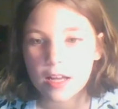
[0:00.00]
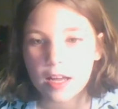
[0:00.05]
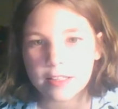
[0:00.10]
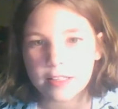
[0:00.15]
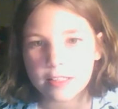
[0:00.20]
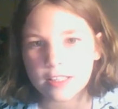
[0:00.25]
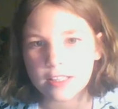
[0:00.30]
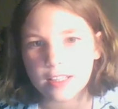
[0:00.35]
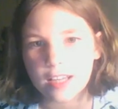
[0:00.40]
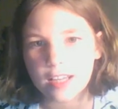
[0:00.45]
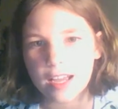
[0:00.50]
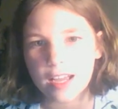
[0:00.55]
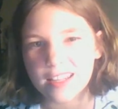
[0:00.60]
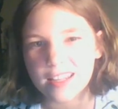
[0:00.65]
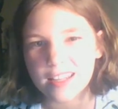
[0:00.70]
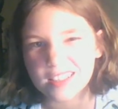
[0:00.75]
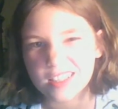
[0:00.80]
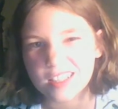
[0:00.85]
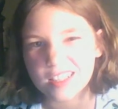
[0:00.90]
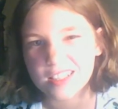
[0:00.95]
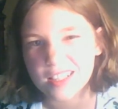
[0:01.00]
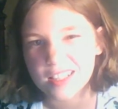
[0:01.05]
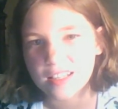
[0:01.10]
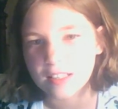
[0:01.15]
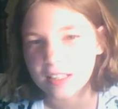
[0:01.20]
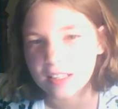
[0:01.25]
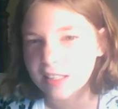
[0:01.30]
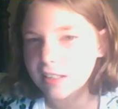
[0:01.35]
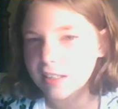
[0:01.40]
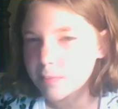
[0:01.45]
I actually said
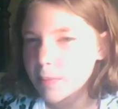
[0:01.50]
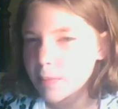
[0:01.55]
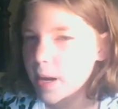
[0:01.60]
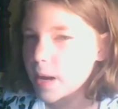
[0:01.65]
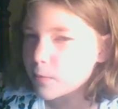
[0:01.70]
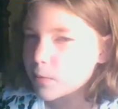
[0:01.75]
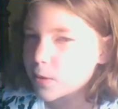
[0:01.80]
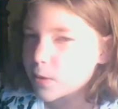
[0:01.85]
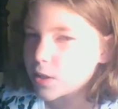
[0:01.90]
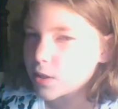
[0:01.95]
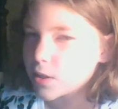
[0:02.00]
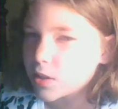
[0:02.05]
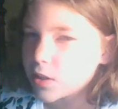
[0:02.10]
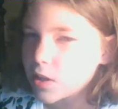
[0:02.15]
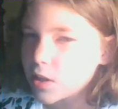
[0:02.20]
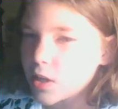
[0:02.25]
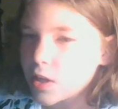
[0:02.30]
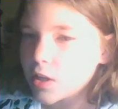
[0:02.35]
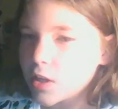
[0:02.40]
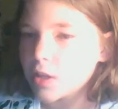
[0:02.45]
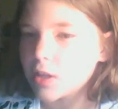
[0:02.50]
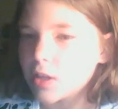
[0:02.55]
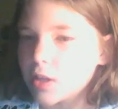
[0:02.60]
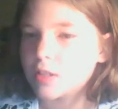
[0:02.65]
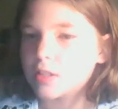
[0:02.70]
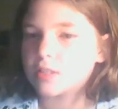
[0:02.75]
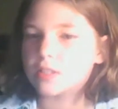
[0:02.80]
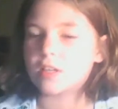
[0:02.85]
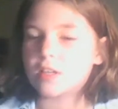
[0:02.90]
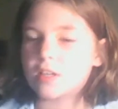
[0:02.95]
the bad word.
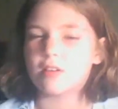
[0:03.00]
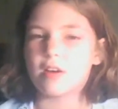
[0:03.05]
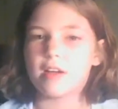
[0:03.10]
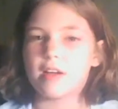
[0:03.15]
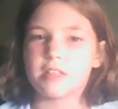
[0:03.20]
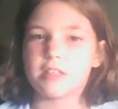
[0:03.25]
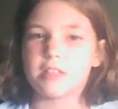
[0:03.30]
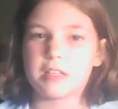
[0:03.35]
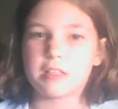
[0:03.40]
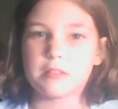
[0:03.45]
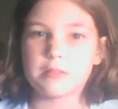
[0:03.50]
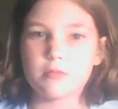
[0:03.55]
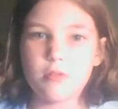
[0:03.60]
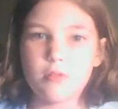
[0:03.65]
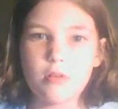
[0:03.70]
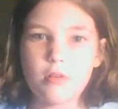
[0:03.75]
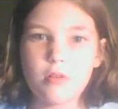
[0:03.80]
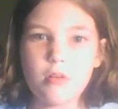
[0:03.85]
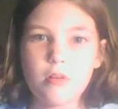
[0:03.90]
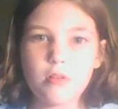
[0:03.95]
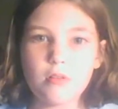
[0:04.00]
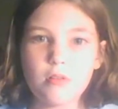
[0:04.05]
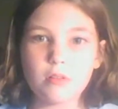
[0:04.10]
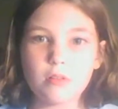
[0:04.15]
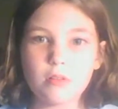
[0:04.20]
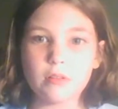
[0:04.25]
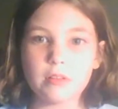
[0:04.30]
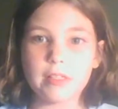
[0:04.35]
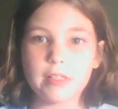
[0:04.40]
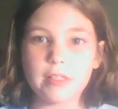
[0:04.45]
So I was like,
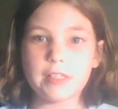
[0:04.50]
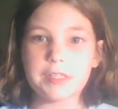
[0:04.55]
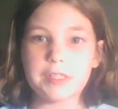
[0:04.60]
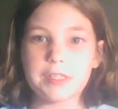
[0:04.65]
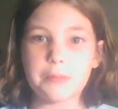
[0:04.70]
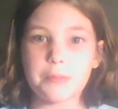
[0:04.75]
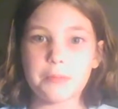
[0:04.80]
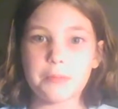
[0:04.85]
holy